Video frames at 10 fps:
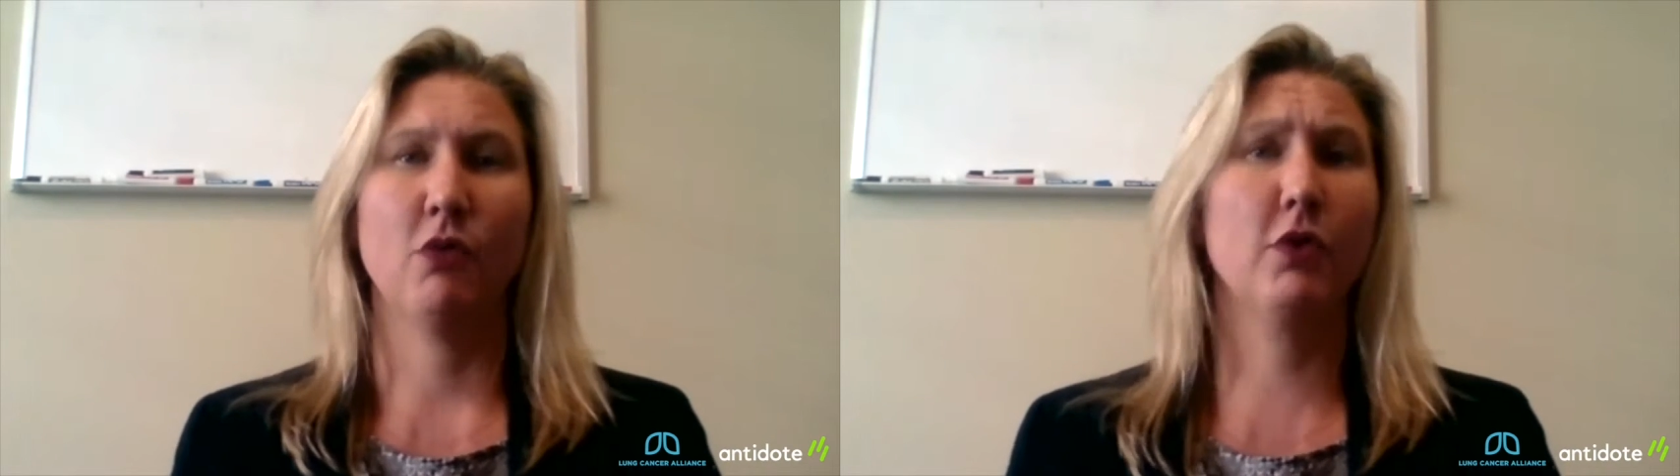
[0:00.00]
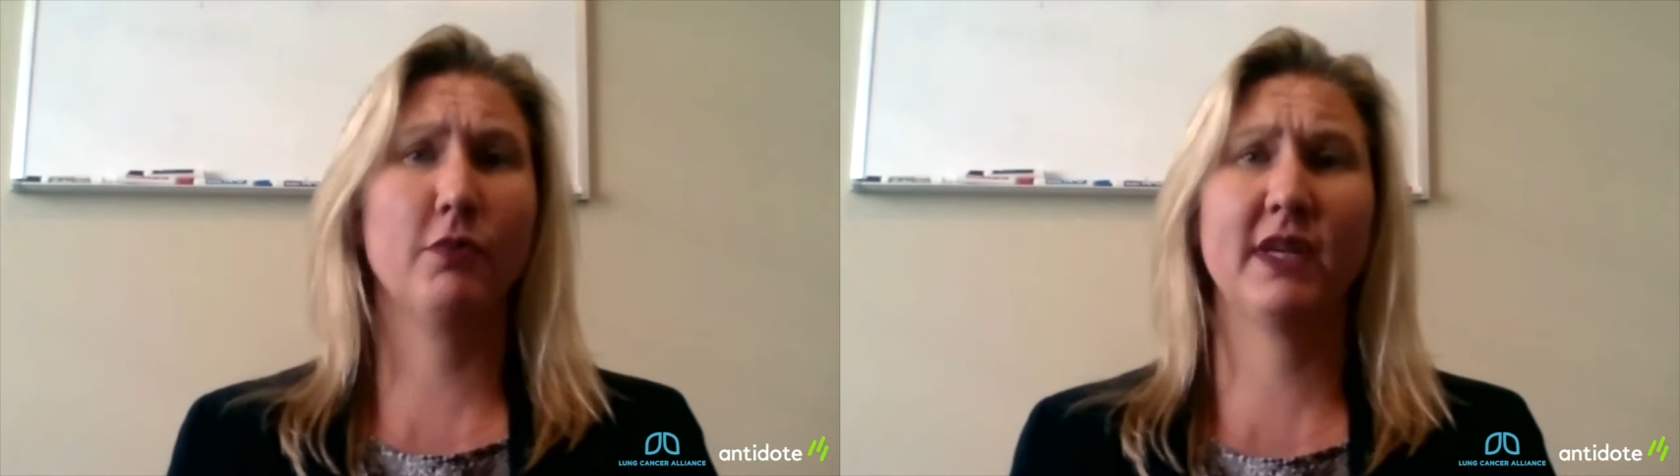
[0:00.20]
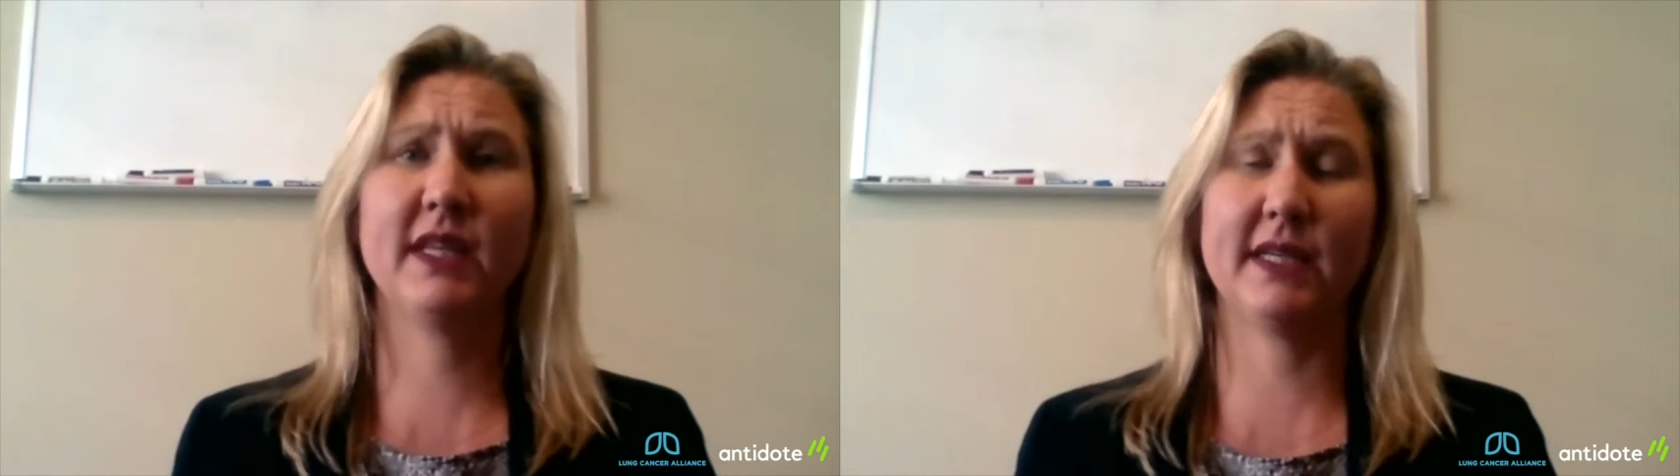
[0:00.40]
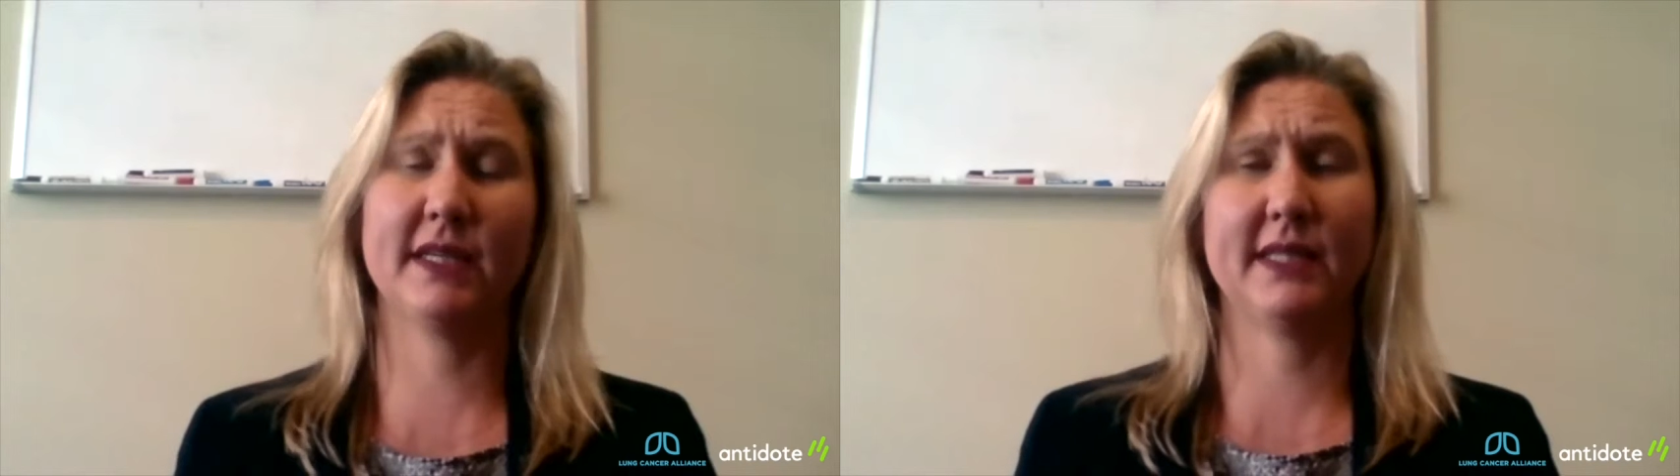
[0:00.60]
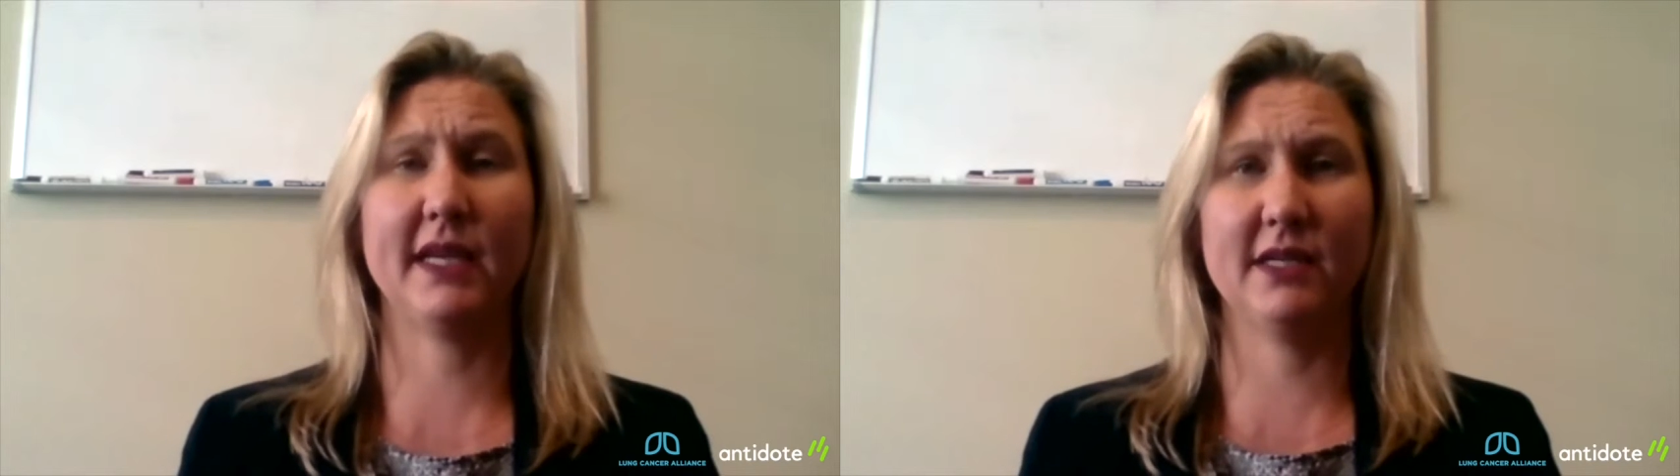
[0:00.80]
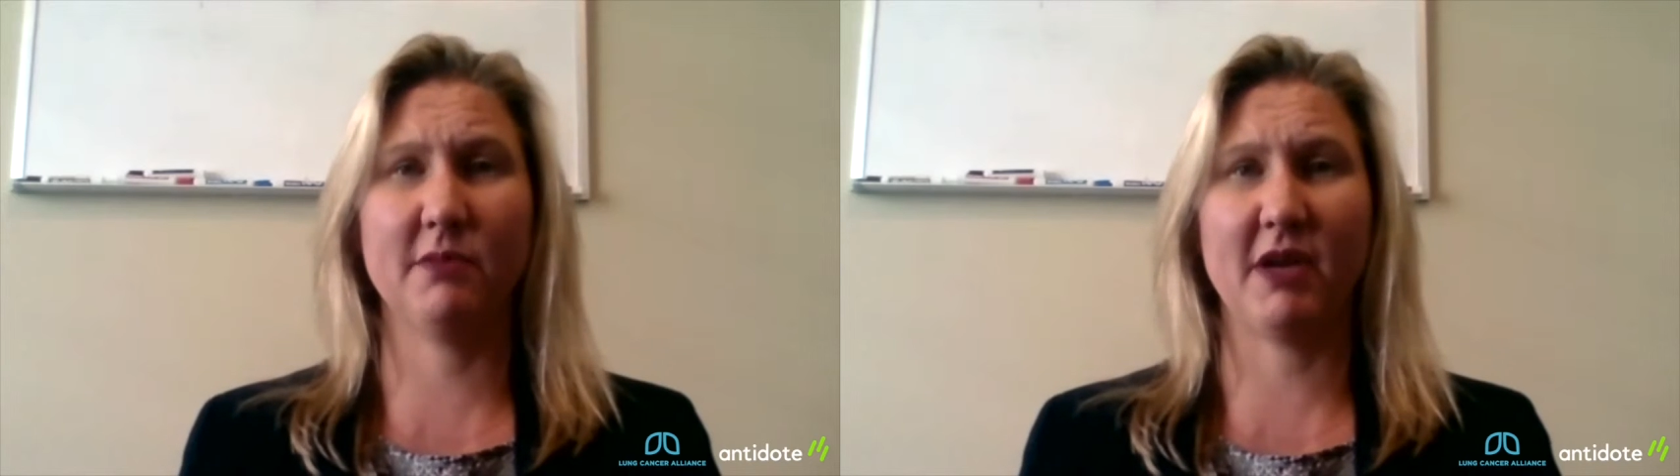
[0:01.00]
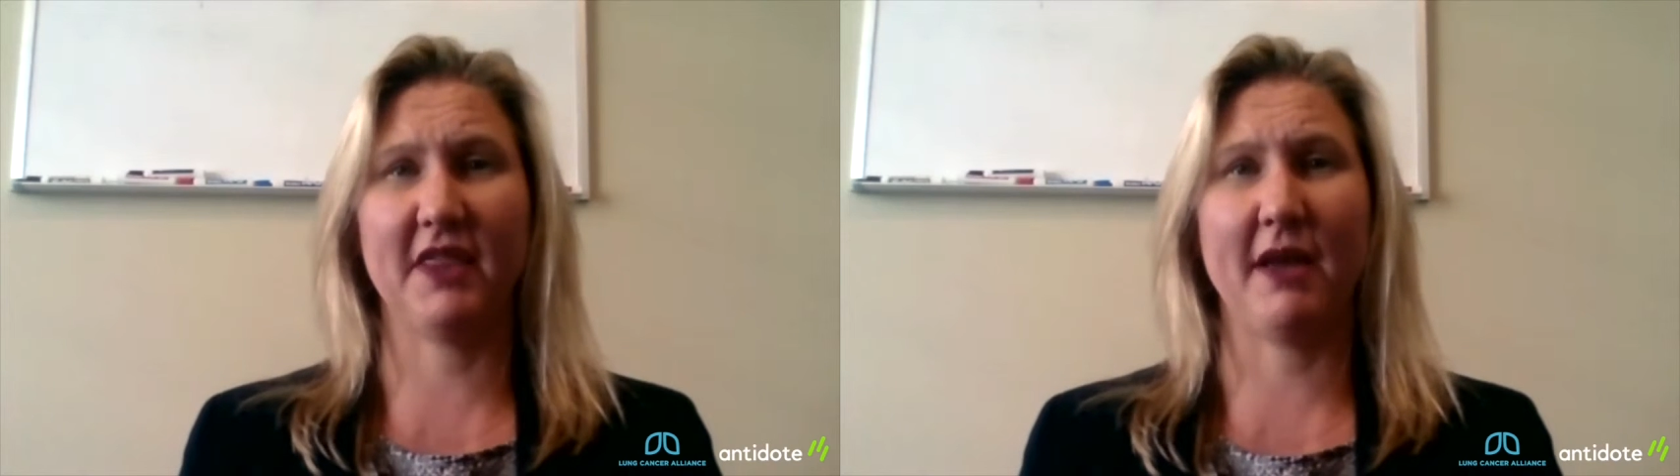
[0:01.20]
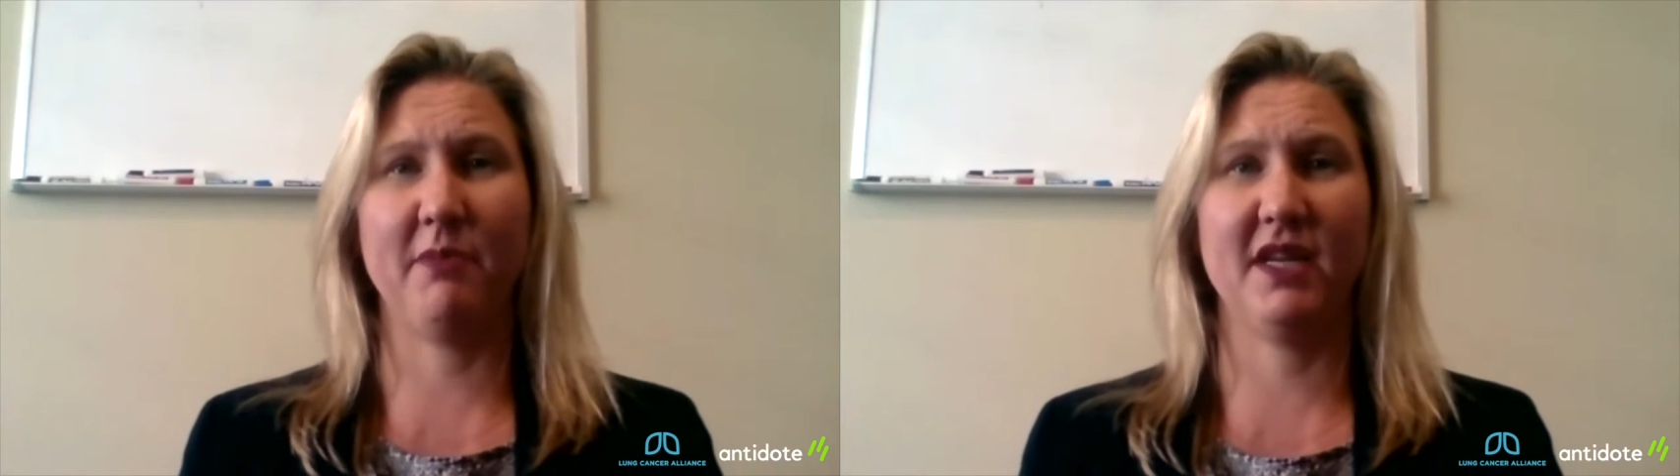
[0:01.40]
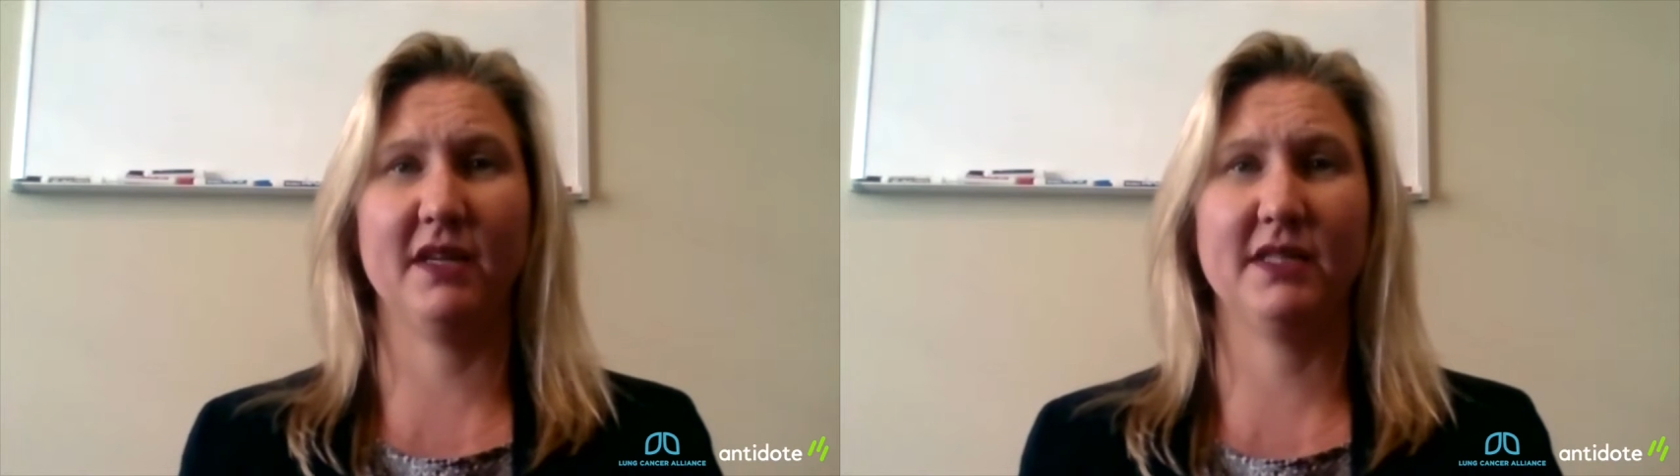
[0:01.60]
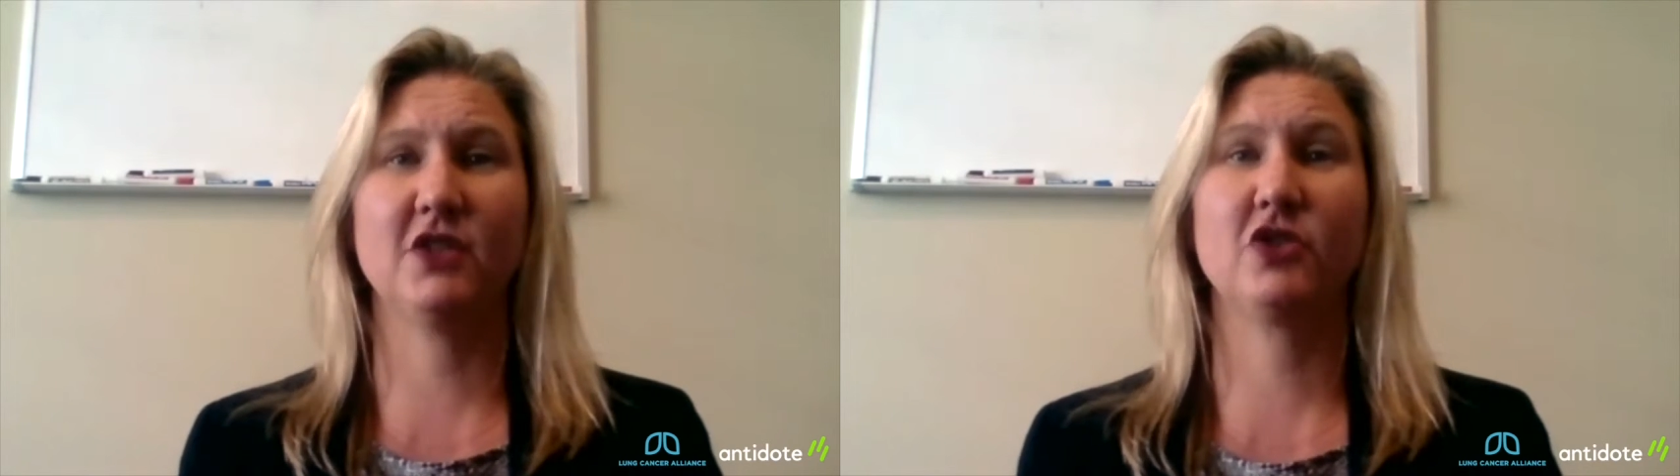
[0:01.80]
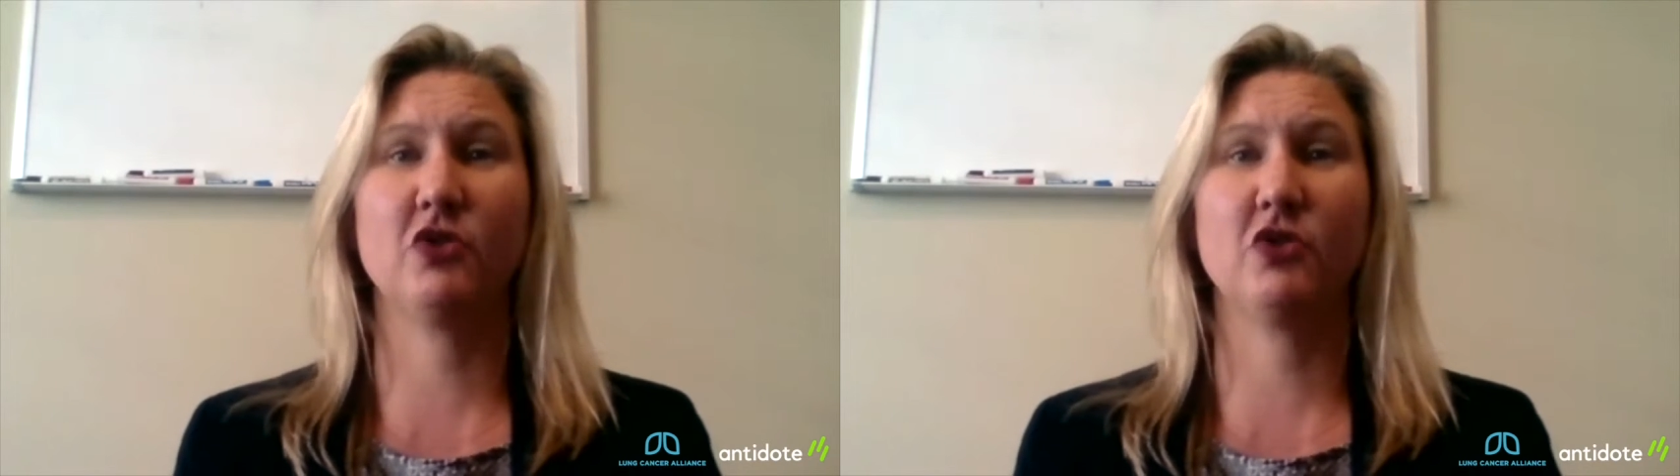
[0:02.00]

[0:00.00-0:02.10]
We're really excited about that because it's